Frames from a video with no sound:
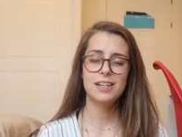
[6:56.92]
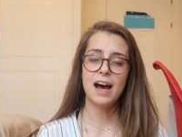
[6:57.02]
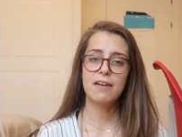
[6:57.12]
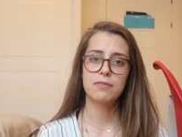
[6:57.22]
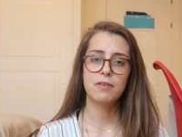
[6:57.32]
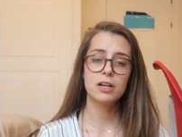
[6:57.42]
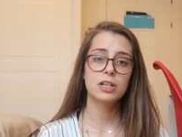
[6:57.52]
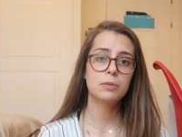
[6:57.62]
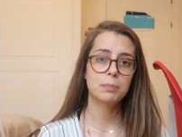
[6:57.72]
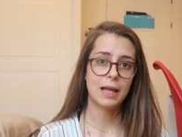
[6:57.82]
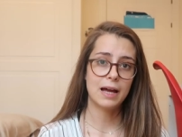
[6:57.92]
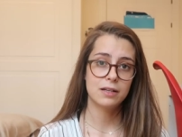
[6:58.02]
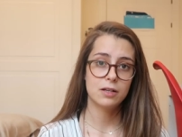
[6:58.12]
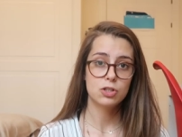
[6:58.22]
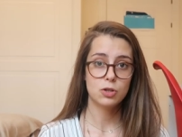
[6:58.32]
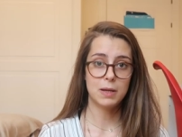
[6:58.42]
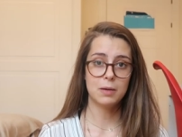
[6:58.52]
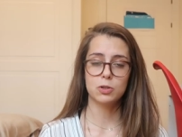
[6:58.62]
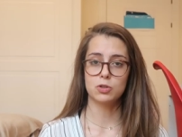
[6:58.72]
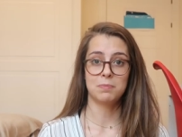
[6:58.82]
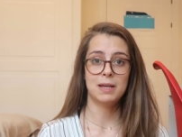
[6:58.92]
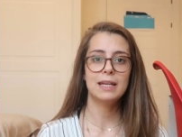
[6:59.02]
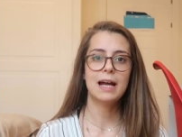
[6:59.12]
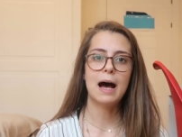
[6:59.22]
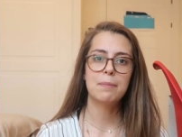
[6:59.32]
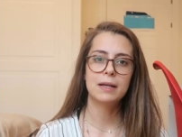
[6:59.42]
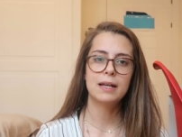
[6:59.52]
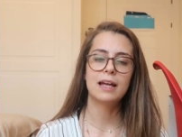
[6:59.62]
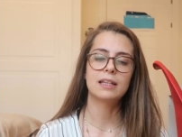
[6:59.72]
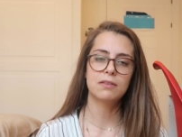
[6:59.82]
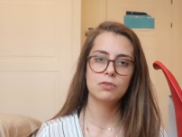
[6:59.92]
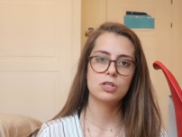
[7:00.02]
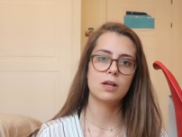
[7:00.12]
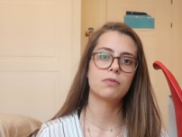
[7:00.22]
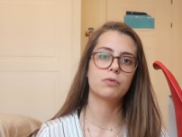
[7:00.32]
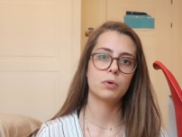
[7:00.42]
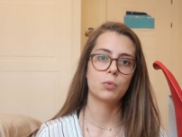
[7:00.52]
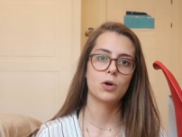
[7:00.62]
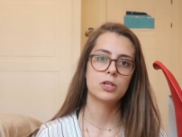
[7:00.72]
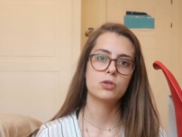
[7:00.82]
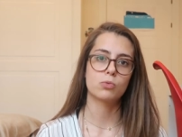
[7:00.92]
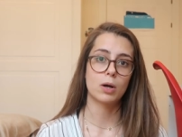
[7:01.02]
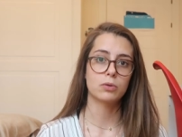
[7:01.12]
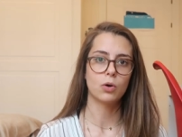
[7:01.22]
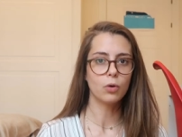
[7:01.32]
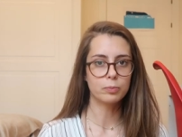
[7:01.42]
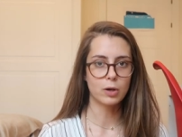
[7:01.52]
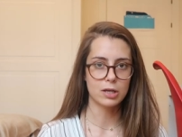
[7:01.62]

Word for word: You need to have a very good plan to be able to make it happen and give yourself rewards throughout the whole